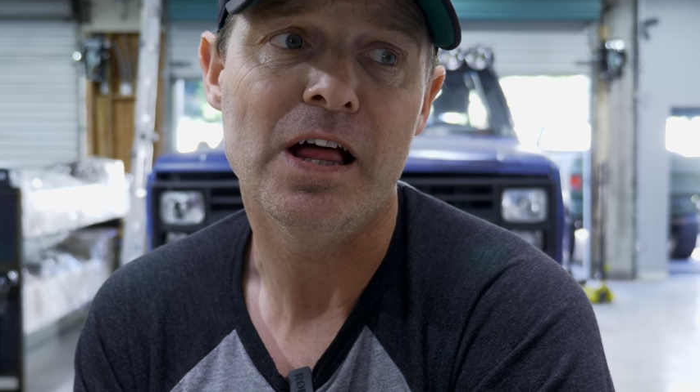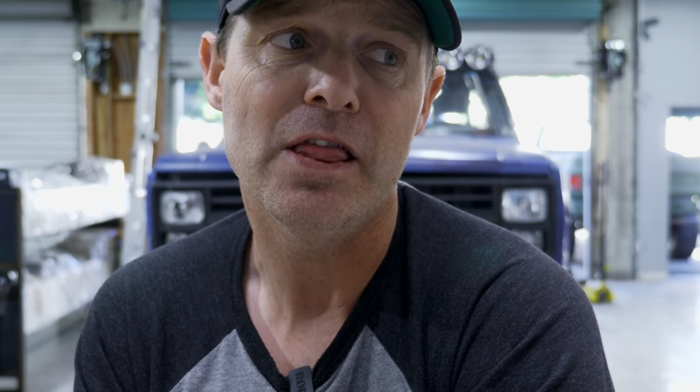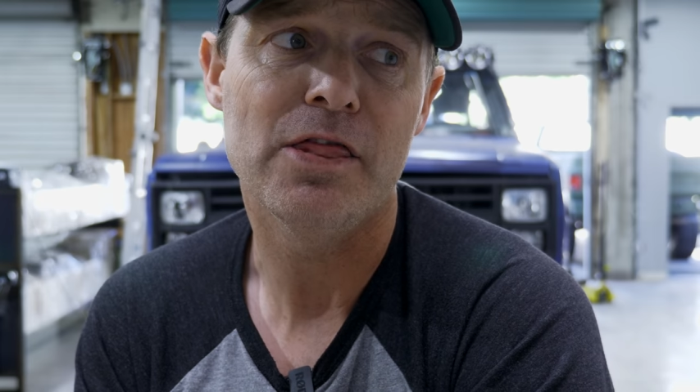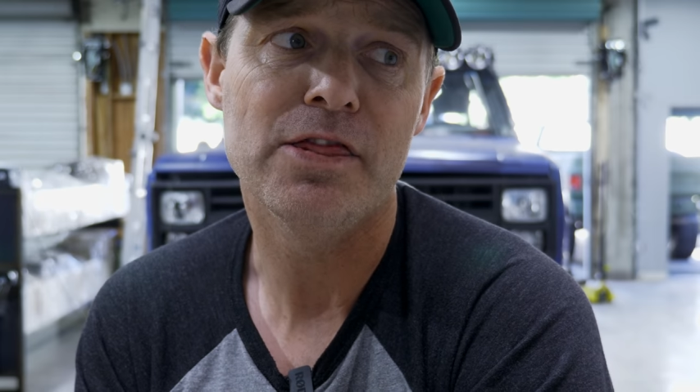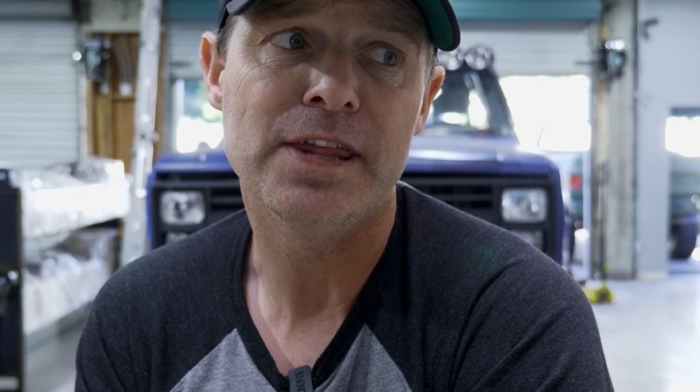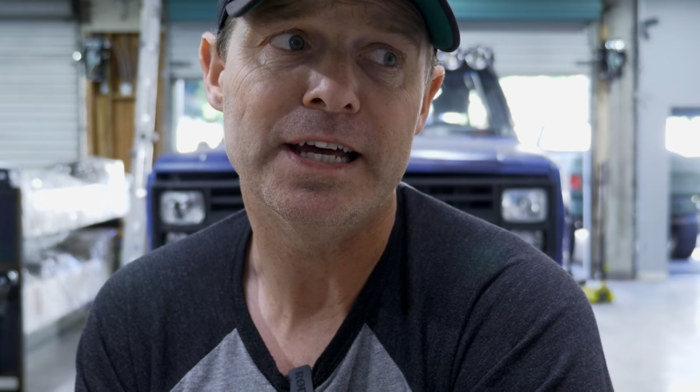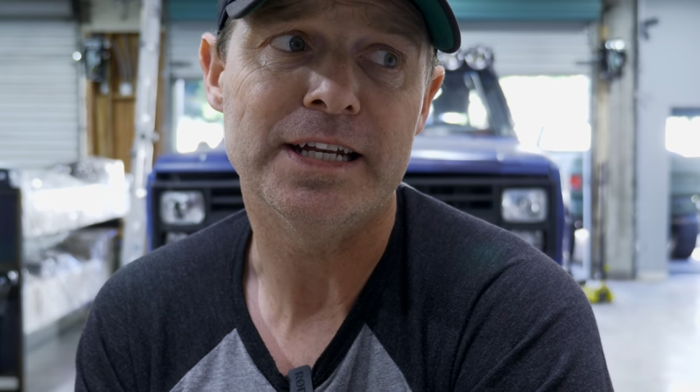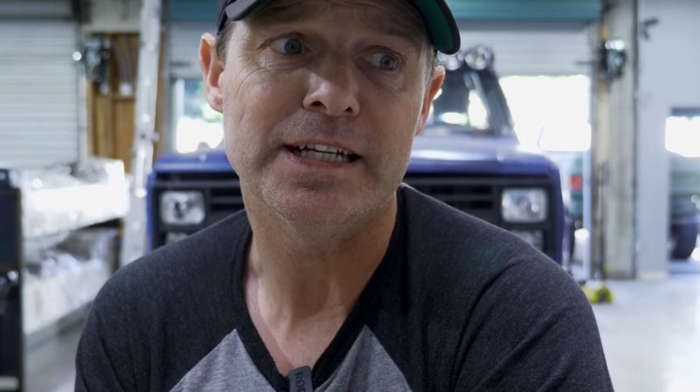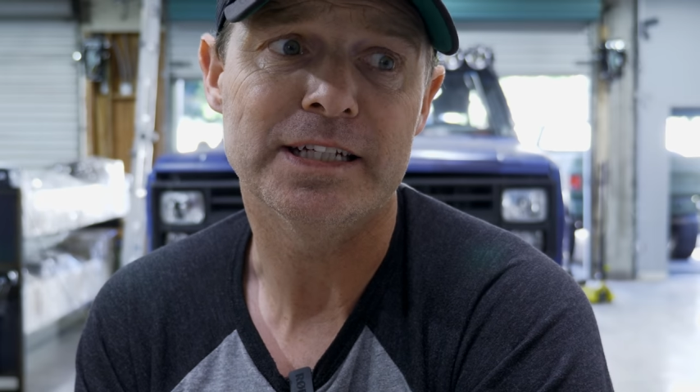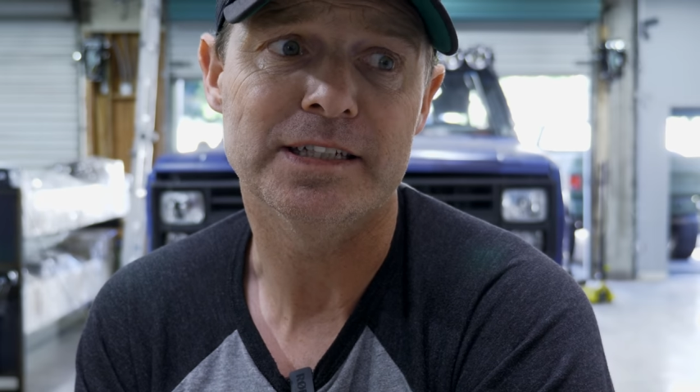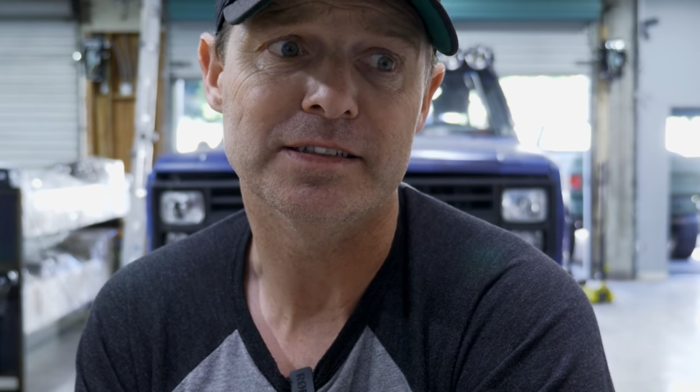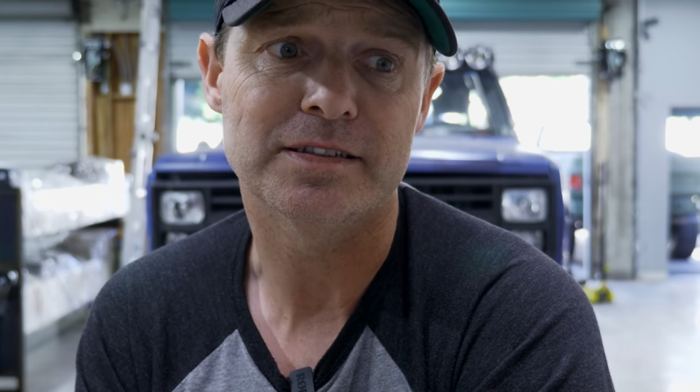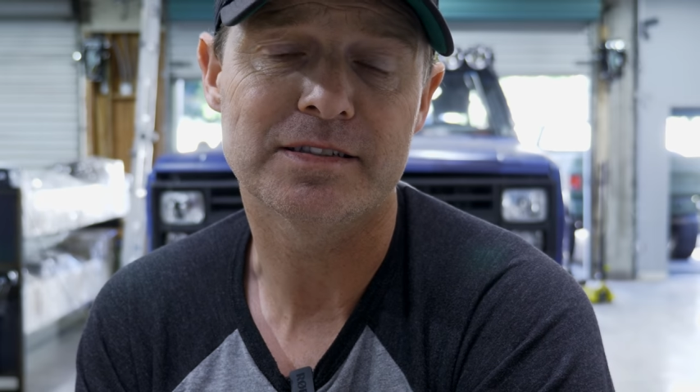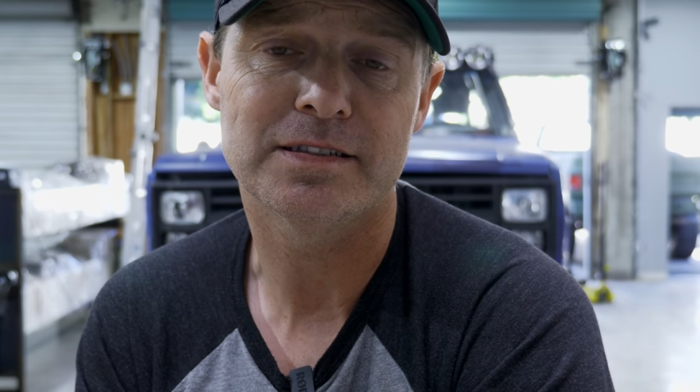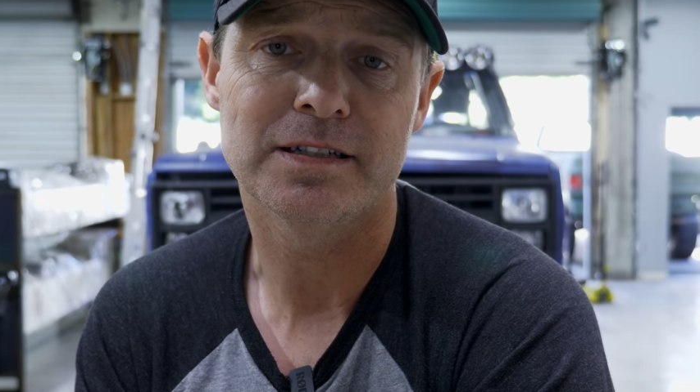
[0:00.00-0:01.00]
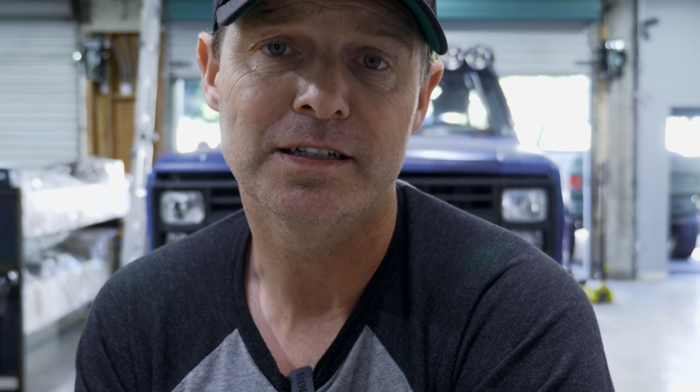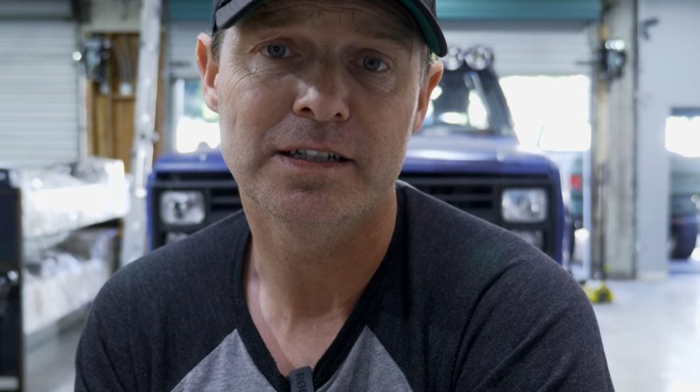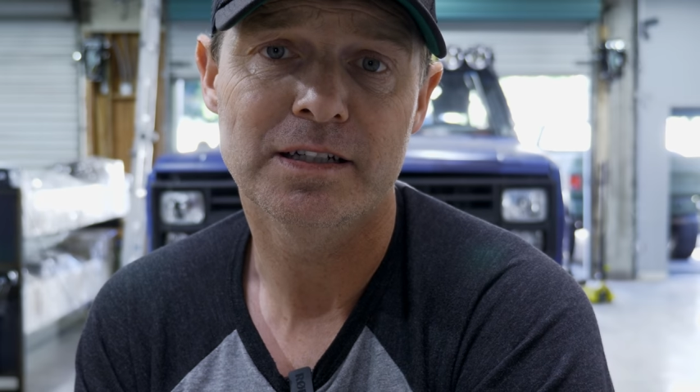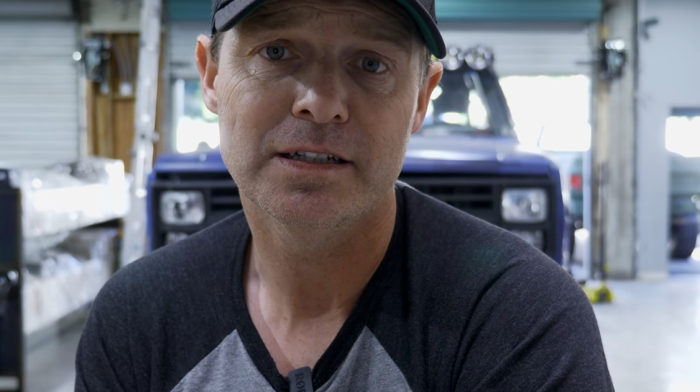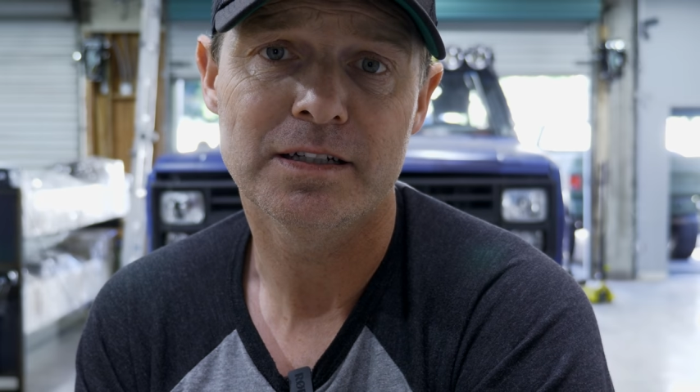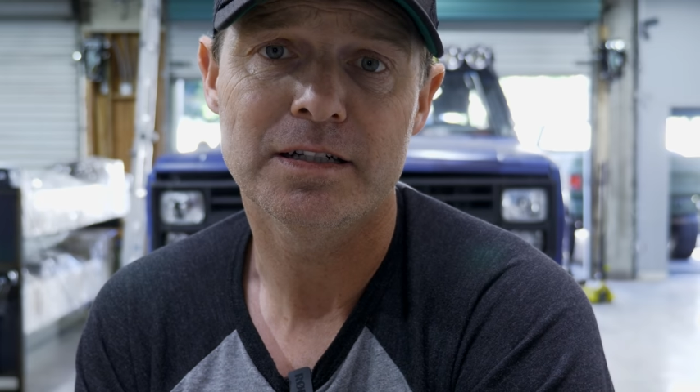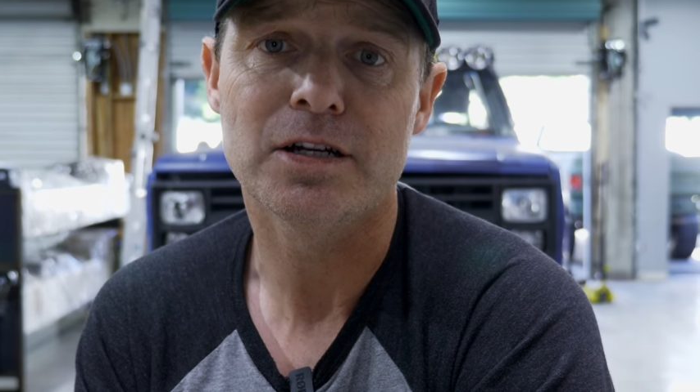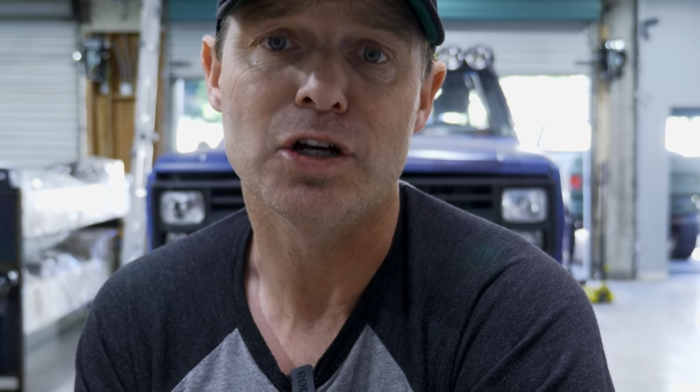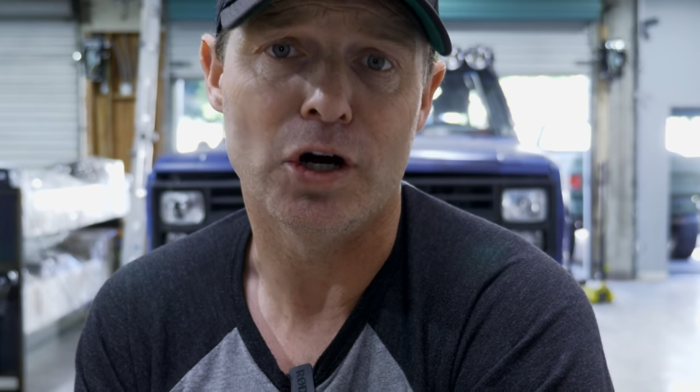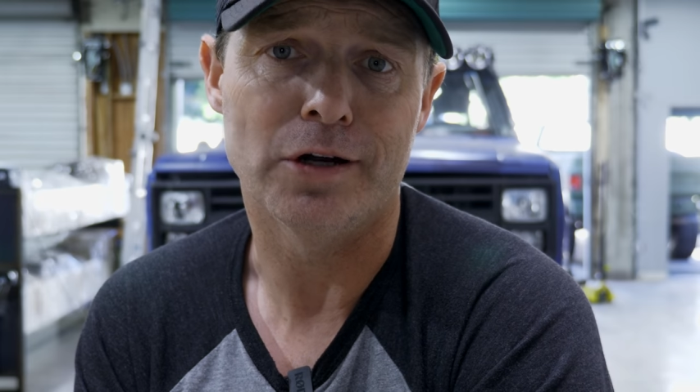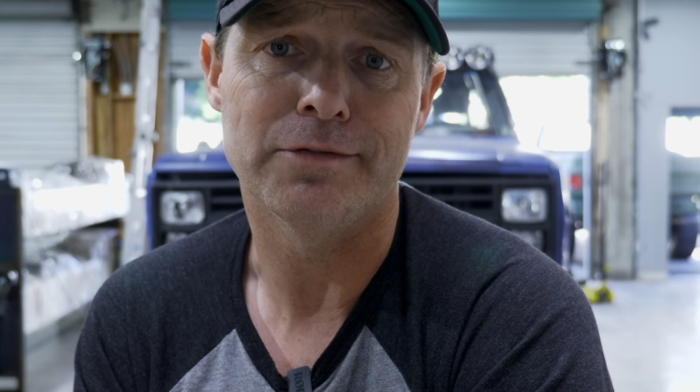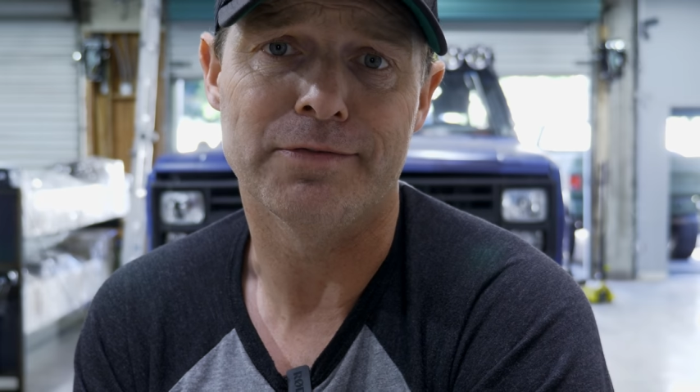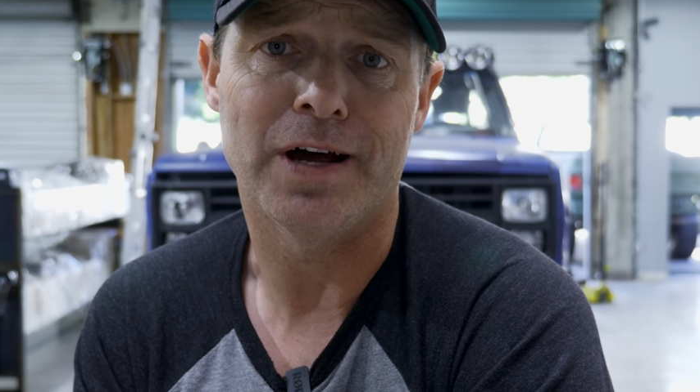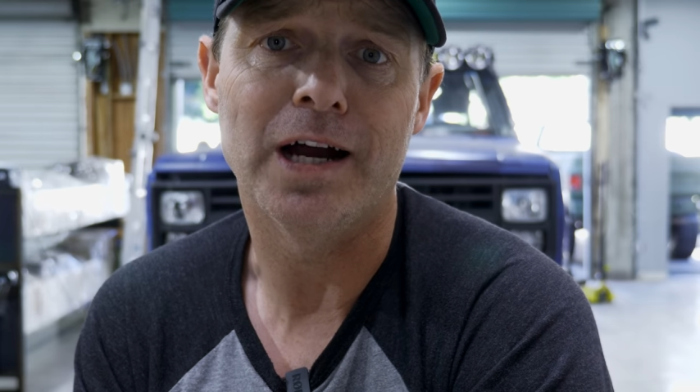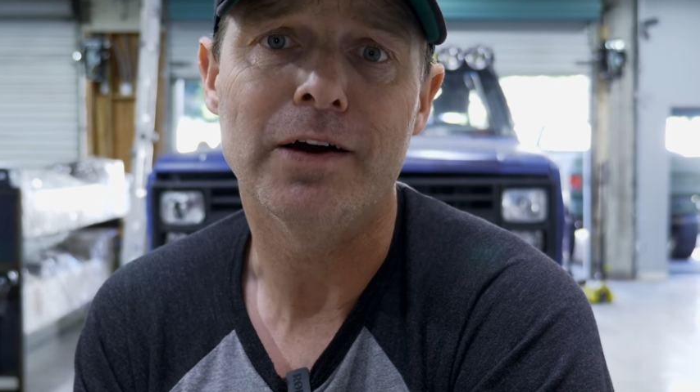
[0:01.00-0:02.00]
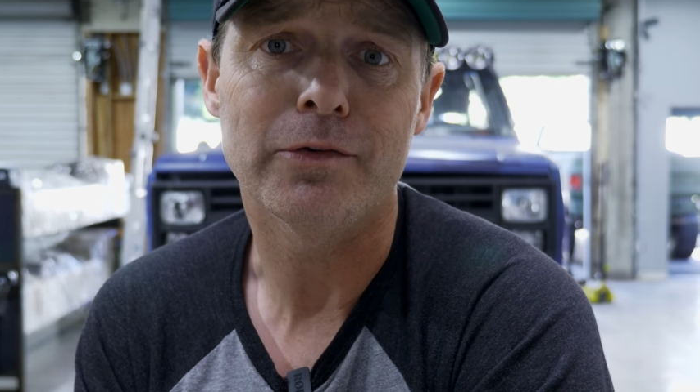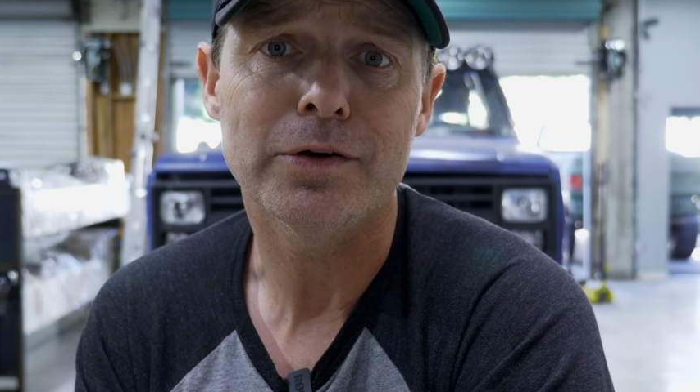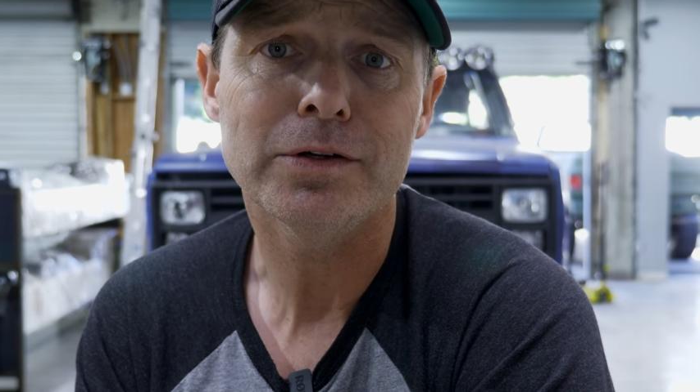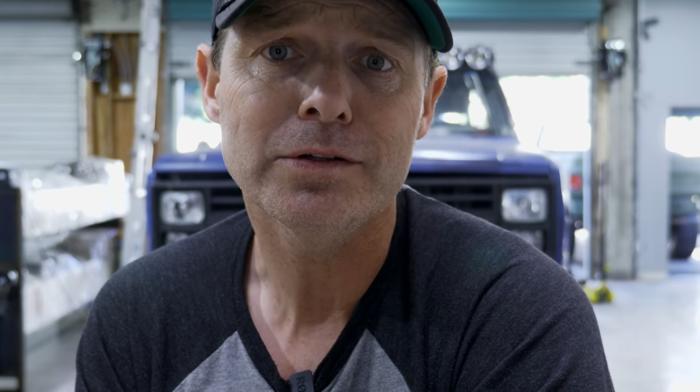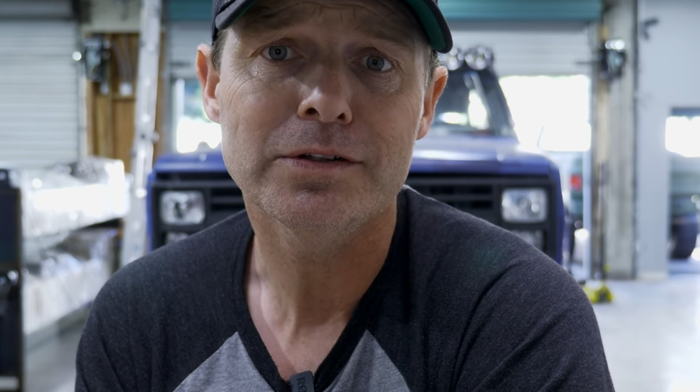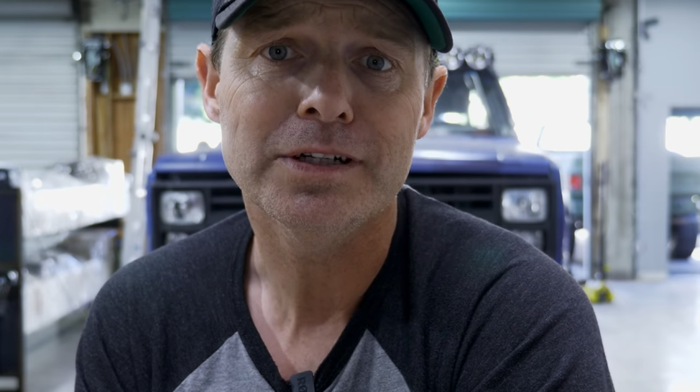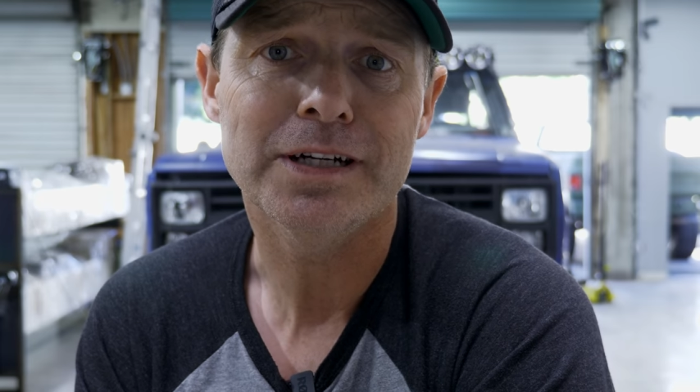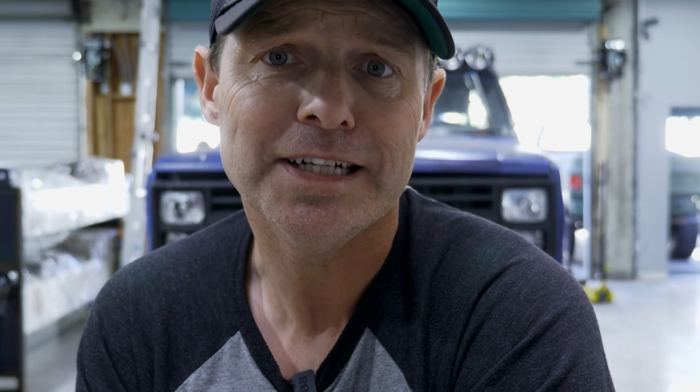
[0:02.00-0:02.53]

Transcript: that has gone viral,